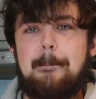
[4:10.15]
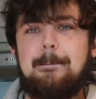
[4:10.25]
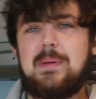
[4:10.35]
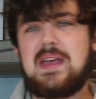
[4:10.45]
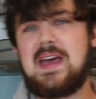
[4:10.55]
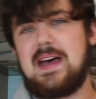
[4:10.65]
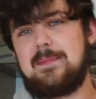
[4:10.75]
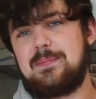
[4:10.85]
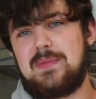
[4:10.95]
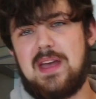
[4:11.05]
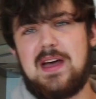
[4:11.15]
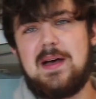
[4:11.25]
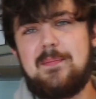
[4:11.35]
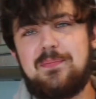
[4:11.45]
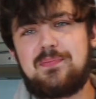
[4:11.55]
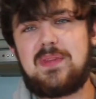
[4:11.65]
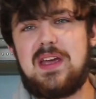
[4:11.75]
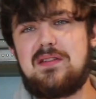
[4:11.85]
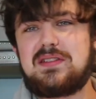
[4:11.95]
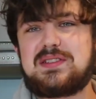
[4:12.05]
But yeah,
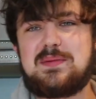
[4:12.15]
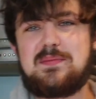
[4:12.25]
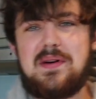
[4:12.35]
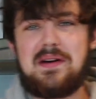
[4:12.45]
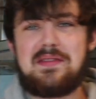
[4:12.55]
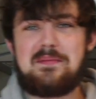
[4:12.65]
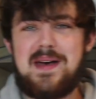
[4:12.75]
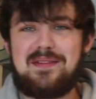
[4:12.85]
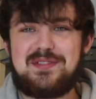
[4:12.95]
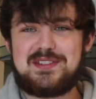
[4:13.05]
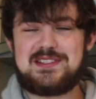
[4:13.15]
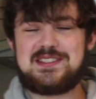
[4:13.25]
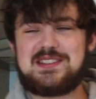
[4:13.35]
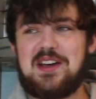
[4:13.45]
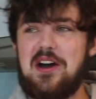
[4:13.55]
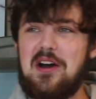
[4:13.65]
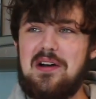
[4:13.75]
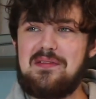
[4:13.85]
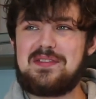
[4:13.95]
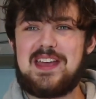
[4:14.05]
here are some other methods
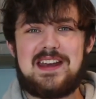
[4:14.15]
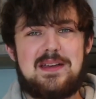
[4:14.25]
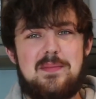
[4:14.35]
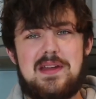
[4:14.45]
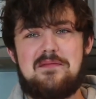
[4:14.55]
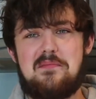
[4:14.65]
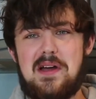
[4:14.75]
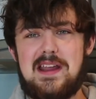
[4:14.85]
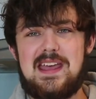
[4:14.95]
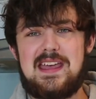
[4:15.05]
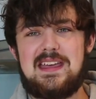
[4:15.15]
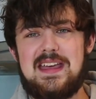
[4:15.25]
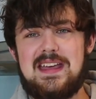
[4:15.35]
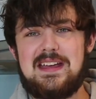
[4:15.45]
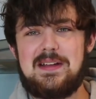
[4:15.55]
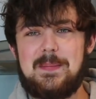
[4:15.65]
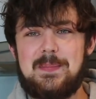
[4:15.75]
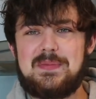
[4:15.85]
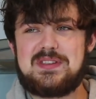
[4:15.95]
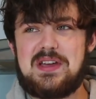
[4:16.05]
of getting a bit of money.
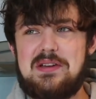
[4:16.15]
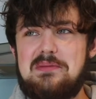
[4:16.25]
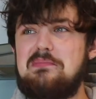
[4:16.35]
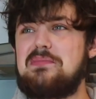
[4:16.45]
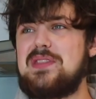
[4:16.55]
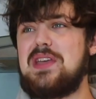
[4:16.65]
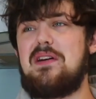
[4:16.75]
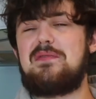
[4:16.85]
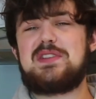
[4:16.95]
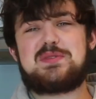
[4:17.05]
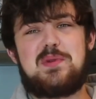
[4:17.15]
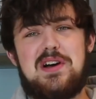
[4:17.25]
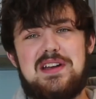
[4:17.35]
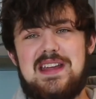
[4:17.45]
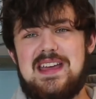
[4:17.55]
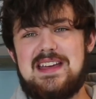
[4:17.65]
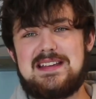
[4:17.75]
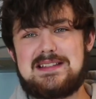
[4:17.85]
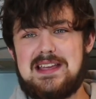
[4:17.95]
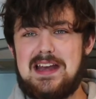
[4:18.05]
So the obvious one
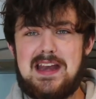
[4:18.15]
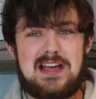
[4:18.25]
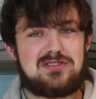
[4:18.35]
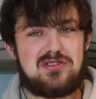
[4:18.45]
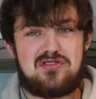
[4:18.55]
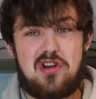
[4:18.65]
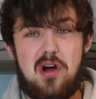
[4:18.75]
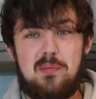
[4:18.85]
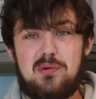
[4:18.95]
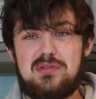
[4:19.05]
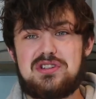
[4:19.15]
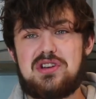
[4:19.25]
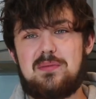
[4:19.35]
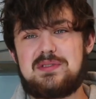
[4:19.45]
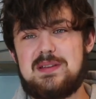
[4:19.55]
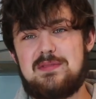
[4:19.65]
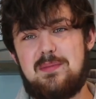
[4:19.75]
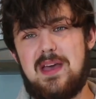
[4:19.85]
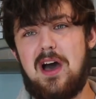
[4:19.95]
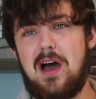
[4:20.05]
is get an extra job. All the shops seem to
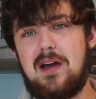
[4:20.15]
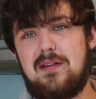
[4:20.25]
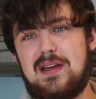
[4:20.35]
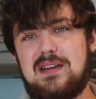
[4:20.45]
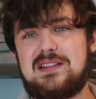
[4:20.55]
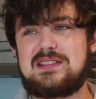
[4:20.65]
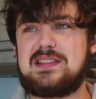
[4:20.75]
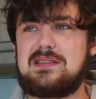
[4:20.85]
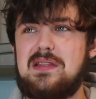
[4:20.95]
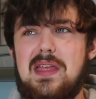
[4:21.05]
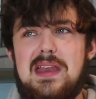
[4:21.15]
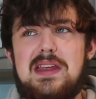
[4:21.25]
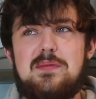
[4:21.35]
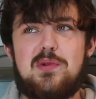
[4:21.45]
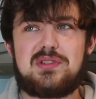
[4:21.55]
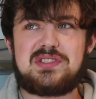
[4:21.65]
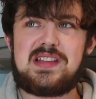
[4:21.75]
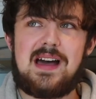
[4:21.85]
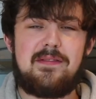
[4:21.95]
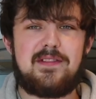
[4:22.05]
be hiring because they need more
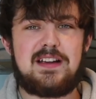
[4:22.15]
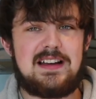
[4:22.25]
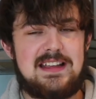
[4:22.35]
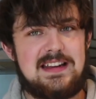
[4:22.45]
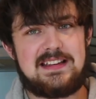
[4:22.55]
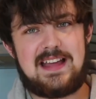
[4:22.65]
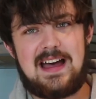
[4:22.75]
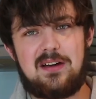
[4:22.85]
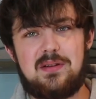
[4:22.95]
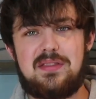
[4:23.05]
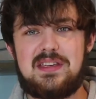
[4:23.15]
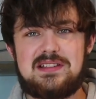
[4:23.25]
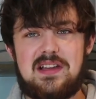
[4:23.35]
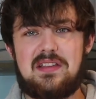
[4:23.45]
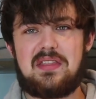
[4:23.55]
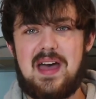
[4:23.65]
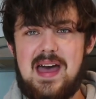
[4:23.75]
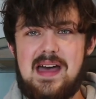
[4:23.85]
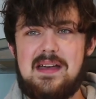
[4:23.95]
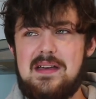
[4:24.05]
staff for cleaning down and things like
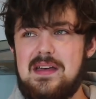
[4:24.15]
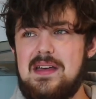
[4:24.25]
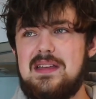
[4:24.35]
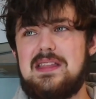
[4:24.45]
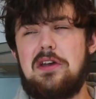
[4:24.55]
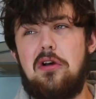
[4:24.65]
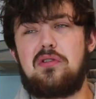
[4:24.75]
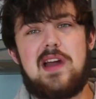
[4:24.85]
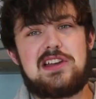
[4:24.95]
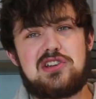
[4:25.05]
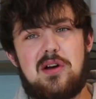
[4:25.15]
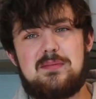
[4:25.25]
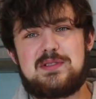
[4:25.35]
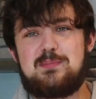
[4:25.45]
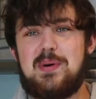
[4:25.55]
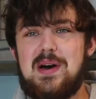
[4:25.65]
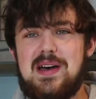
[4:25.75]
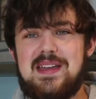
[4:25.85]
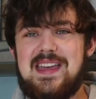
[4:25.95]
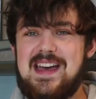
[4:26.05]
that. They're not great jobs,
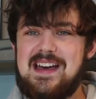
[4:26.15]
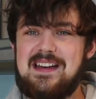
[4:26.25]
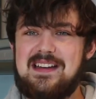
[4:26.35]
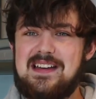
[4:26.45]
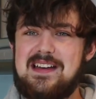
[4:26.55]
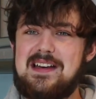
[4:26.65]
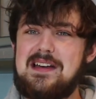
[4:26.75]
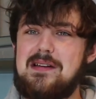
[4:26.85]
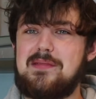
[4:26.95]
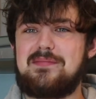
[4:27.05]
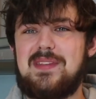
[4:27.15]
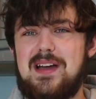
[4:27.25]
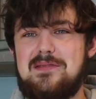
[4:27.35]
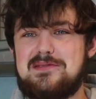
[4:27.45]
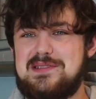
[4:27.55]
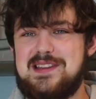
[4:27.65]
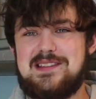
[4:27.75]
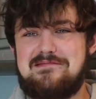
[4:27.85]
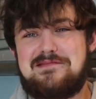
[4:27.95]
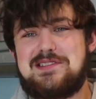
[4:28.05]
but yeah, I'm
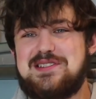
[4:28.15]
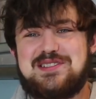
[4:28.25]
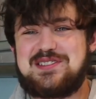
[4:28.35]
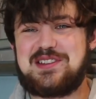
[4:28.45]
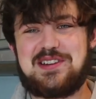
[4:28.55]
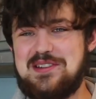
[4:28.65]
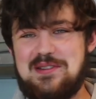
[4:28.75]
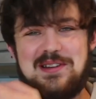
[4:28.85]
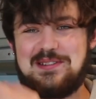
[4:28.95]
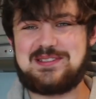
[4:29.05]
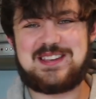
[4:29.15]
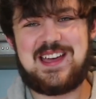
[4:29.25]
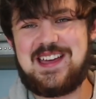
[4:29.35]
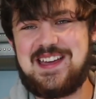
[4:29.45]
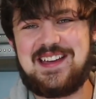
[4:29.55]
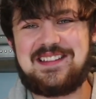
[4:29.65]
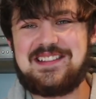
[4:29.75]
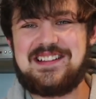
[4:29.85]
just going to do a little skit here.